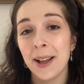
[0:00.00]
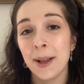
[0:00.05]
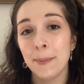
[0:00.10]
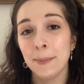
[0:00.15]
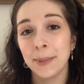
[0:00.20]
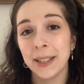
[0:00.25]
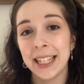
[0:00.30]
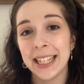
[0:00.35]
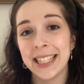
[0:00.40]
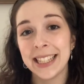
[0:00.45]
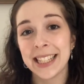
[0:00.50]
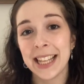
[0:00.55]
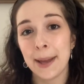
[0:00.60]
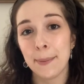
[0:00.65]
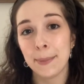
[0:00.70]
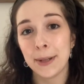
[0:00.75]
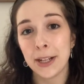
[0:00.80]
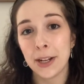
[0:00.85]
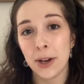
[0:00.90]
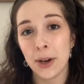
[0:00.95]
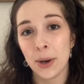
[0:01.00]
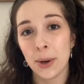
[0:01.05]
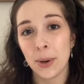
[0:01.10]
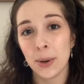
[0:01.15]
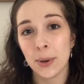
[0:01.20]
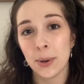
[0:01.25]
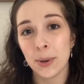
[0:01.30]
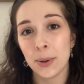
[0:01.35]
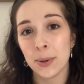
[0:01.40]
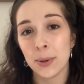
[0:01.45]
please let me
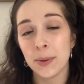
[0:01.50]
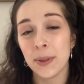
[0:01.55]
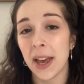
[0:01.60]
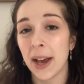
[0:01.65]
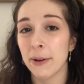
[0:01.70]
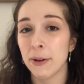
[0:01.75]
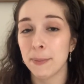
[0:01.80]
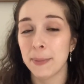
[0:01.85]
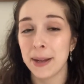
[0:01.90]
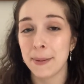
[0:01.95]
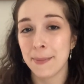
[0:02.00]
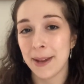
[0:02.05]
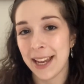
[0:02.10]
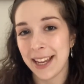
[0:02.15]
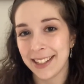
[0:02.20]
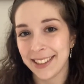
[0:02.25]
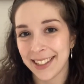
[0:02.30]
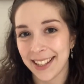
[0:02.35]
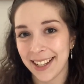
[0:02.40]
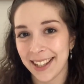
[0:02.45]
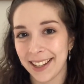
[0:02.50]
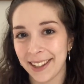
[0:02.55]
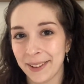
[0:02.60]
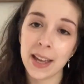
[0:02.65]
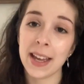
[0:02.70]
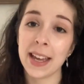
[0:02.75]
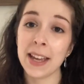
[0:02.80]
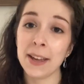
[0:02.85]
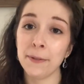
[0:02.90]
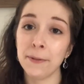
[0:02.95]
know. That would be amazing.
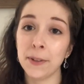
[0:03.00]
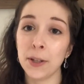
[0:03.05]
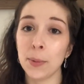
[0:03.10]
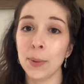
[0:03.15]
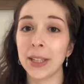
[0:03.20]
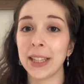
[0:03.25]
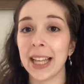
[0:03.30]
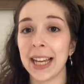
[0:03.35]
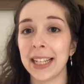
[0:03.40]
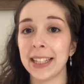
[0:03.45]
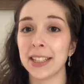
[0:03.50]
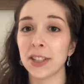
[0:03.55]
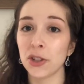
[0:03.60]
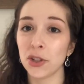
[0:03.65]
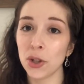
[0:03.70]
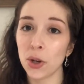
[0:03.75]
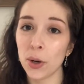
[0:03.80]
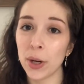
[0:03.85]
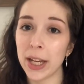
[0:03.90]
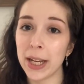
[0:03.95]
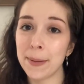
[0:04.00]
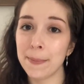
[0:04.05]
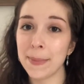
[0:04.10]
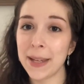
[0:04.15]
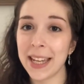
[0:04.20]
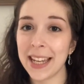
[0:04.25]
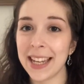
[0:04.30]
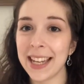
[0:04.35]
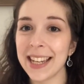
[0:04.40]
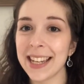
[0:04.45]
If you would like to join
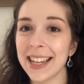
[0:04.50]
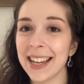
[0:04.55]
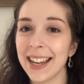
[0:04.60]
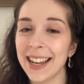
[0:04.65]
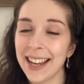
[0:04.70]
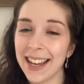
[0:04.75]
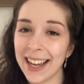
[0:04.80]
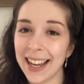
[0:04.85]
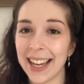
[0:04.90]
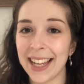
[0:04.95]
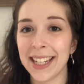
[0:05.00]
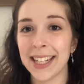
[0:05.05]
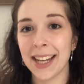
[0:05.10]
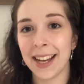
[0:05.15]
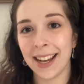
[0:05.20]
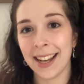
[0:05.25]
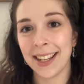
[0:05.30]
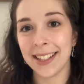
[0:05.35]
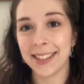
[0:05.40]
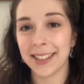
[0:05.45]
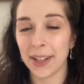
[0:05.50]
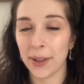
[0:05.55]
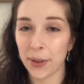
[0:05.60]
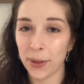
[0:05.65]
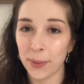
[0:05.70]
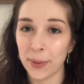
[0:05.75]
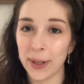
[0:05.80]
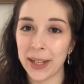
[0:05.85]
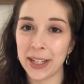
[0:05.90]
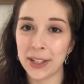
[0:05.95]
me and us
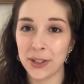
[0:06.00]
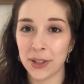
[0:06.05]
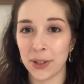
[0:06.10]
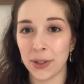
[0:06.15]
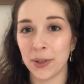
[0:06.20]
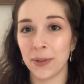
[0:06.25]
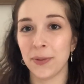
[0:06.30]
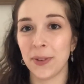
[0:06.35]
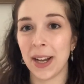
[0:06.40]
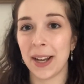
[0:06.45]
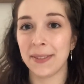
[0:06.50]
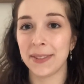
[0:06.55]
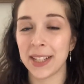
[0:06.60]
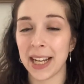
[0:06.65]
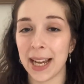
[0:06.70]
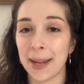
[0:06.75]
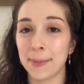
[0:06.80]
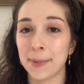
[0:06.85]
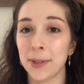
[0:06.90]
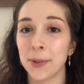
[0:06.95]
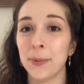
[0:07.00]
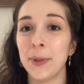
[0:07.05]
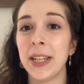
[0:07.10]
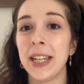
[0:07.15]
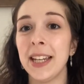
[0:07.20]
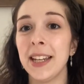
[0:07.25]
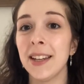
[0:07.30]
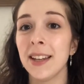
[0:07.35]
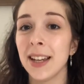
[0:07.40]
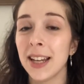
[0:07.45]
three to five times a
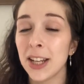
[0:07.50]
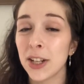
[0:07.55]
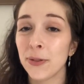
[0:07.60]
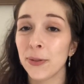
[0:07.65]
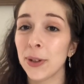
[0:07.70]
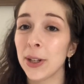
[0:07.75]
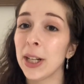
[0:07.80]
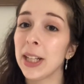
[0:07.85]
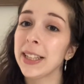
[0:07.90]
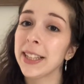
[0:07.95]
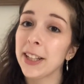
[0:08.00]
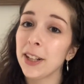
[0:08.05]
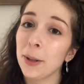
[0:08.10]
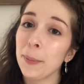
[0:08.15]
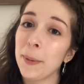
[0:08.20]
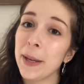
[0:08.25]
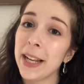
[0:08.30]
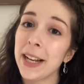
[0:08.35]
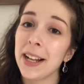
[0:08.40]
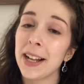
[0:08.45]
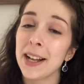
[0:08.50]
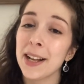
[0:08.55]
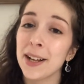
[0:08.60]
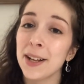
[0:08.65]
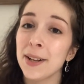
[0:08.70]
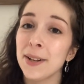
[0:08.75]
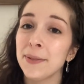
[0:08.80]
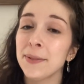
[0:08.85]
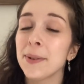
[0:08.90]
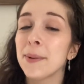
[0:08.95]
week for a little bit
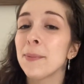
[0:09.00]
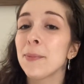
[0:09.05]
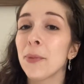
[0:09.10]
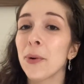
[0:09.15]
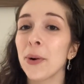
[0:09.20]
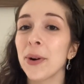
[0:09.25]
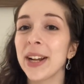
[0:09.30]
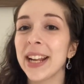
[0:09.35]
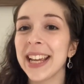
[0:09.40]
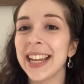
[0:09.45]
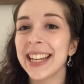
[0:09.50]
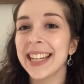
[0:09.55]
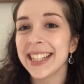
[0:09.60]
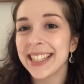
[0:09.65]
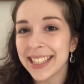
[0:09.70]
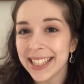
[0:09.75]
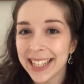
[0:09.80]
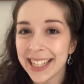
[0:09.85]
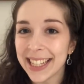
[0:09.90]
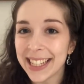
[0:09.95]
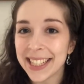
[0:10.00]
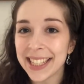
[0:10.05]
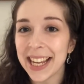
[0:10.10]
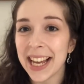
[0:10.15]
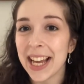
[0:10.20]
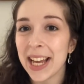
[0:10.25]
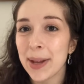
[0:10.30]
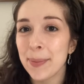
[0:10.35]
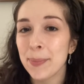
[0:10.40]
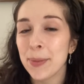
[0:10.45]
of morning tea
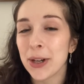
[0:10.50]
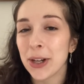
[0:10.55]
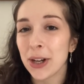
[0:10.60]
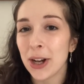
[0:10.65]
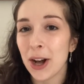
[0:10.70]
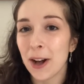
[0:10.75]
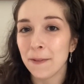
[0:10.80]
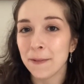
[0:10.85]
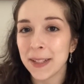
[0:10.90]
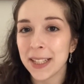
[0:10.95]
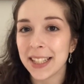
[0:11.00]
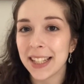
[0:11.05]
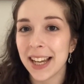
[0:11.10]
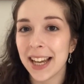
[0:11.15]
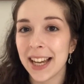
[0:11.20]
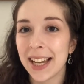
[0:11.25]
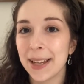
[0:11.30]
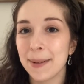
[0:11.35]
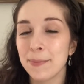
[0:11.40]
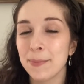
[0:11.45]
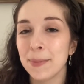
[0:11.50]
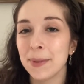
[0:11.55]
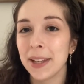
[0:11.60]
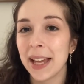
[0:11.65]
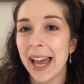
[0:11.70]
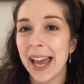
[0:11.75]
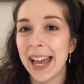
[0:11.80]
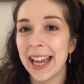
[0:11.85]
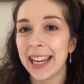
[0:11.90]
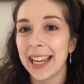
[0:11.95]
time, coffee time,
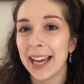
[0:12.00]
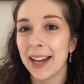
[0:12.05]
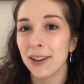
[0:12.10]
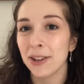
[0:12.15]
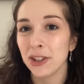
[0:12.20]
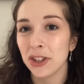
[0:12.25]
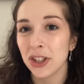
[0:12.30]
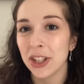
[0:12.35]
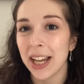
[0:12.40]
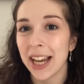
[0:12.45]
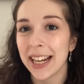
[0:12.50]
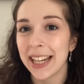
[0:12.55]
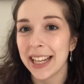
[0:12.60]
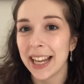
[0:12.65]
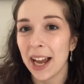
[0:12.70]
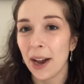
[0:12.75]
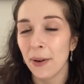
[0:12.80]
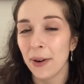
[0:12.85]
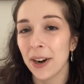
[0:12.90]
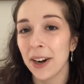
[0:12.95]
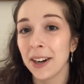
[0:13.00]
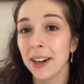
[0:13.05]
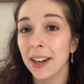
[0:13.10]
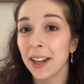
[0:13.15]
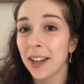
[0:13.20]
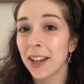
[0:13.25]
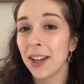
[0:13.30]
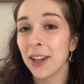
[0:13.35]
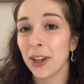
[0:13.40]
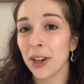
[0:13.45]
hangout, chatty hour,
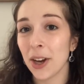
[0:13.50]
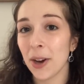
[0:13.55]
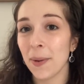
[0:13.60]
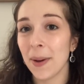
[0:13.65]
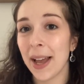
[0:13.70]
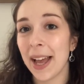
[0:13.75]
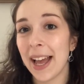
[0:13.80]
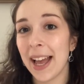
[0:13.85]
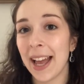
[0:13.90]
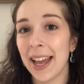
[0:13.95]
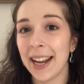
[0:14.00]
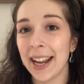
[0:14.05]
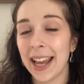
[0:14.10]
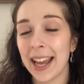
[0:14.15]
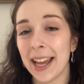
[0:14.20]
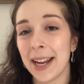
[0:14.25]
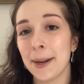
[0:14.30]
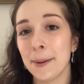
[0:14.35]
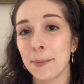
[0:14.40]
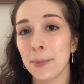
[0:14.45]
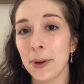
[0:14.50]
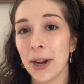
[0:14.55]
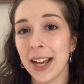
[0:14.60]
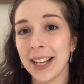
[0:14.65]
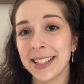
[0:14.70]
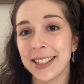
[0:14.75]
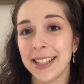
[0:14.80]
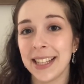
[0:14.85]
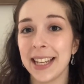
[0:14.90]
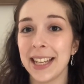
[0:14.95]
go ahead and press
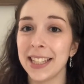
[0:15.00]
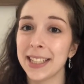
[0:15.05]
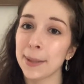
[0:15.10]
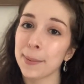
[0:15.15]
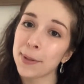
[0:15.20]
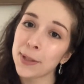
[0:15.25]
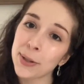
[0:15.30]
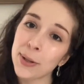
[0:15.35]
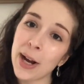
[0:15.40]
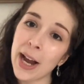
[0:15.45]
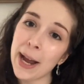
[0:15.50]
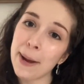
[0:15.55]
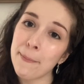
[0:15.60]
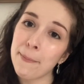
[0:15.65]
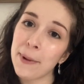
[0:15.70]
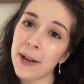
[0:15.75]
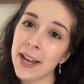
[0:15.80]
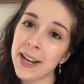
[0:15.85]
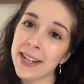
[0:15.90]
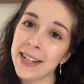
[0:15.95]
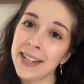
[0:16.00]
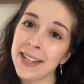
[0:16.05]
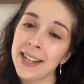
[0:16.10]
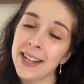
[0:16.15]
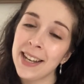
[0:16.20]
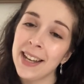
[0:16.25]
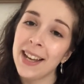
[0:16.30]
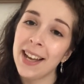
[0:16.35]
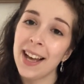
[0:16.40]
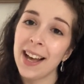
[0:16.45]
the subscribe button
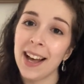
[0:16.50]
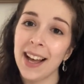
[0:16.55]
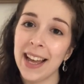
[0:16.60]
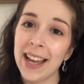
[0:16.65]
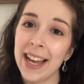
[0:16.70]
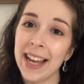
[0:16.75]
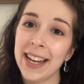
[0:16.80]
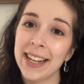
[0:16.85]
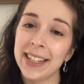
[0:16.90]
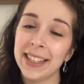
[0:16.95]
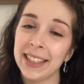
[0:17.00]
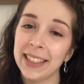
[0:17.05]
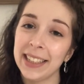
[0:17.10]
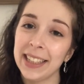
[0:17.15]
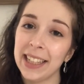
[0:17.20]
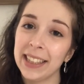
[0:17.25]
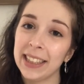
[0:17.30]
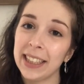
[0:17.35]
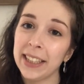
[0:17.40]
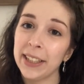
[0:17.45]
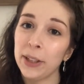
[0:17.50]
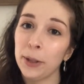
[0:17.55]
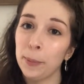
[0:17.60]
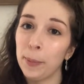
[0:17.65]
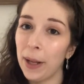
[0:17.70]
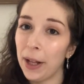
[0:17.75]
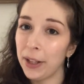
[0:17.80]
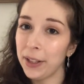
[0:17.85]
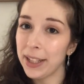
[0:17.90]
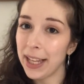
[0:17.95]
and click the little
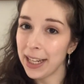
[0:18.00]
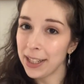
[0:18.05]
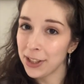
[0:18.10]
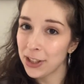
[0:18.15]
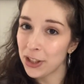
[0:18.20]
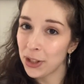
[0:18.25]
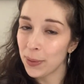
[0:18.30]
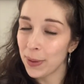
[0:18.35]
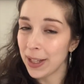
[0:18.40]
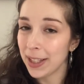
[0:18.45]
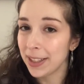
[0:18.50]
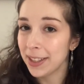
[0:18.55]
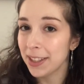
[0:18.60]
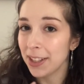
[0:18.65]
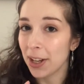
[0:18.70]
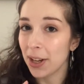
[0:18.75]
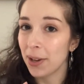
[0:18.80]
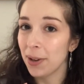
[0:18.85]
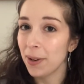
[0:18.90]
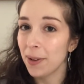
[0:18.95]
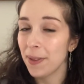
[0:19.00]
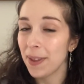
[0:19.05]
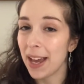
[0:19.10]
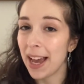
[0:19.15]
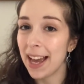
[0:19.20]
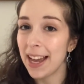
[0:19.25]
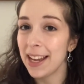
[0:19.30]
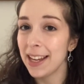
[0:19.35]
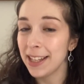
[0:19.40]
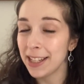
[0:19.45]
bell next to it so
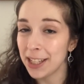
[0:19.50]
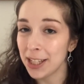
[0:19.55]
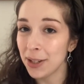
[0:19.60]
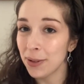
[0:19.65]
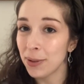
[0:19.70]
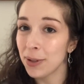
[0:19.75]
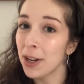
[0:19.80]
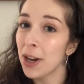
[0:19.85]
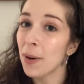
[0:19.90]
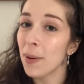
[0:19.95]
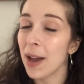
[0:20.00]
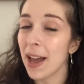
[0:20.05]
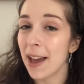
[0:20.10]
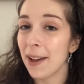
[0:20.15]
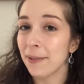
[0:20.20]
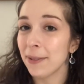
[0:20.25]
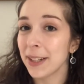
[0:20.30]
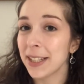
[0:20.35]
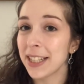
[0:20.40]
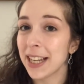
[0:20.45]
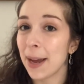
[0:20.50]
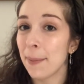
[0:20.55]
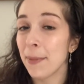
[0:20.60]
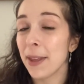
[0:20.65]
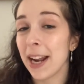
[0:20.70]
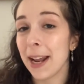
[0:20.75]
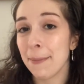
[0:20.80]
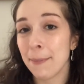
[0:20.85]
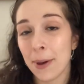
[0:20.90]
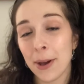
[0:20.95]
that you know every time that
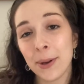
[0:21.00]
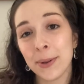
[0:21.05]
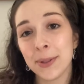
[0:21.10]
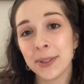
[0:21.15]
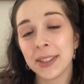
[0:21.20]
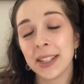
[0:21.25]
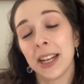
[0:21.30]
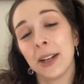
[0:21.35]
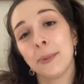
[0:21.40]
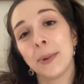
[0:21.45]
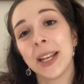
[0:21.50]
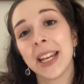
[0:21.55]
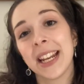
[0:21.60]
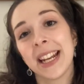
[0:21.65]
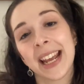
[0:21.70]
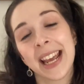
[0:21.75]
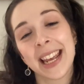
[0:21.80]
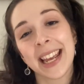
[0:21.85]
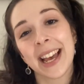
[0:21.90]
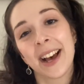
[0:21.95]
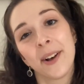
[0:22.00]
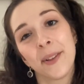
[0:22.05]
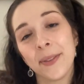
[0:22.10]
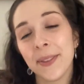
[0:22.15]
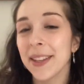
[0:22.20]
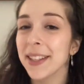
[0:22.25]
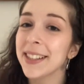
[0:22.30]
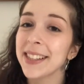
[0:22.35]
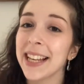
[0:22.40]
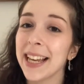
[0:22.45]
I post and we can hang out
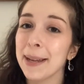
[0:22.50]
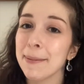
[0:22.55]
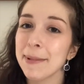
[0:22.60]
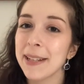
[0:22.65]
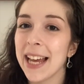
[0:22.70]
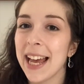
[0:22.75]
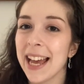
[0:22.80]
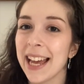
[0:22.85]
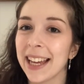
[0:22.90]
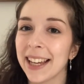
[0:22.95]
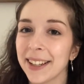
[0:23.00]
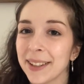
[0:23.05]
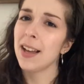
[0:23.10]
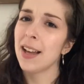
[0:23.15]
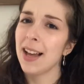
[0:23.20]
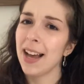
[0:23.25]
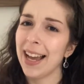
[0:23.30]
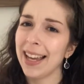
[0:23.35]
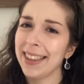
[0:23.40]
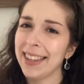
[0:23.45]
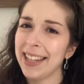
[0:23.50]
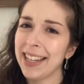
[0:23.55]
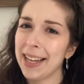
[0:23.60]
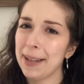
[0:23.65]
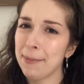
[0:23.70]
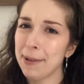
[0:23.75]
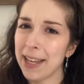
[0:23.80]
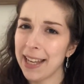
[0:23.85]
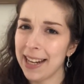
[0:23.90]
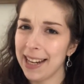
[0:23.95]
the same day. I think
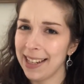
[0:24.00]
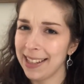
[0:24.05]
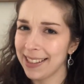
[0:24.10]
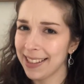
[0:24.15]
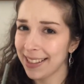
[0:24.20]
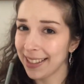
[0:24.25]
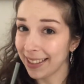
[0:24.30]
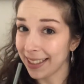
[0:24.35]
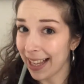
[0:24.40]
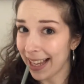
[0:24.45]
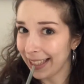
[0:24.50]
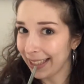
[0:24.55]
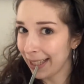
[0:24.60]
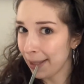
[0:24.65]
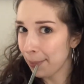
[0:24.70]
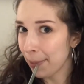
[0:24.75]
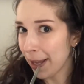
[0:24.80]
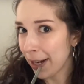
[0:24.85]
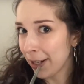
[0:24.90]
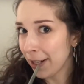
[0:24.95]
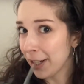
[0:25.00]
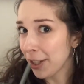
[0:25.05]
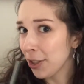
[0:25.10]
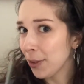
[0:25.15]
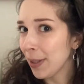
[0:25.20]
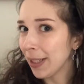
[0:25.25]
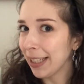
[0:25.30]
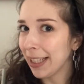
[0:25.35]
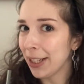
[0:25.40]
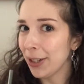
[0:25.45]
I'm getting slightly better at
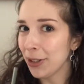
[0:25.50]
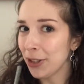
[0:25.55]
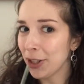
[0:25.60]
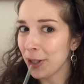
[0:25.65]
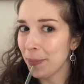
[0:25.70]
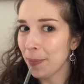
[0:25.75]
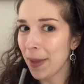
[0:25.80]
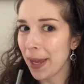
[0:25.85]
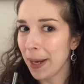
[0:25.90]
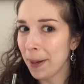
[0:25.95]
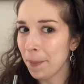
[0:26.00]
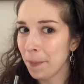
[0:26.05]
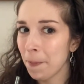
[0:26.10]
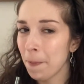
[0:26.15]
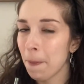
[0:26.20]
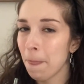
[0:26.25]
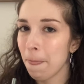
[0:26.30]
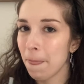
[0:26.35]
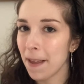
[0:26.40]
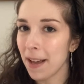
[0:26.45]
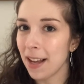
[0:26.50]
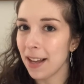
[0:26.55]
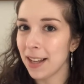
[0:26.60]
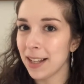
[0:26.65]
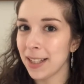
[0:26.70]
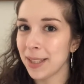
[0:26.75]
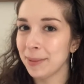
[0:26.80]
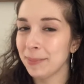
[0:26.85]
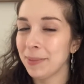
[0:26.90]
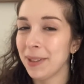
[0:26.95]
doing the YouTube thing
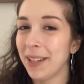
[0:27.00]
um